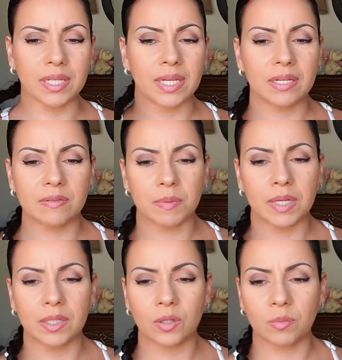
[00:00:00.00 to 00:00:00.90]
it gives me
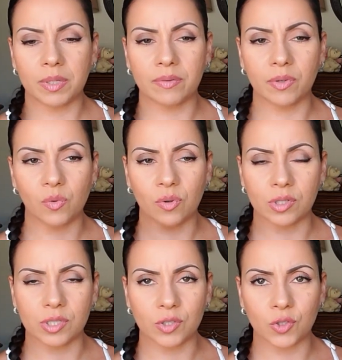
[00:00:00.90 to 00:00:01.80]
a little bit of an
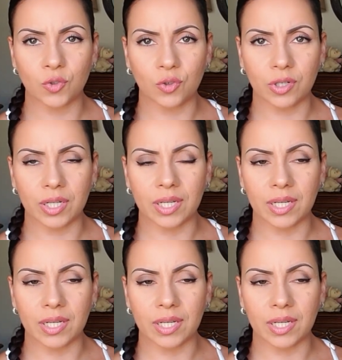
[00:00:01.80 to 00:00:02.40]
origin story.